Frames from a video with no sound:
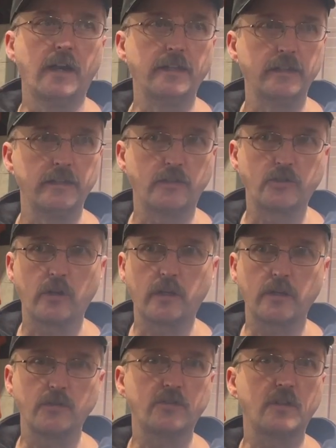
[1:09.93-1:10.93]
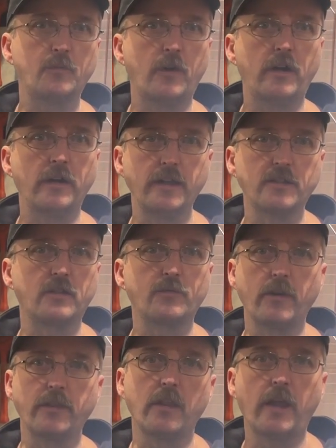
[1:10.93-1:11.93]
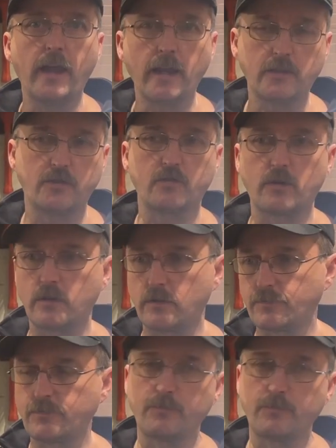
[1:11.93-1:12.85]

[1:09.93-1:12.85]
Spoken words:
and then the truck goes somewhere and needs to run the lights, or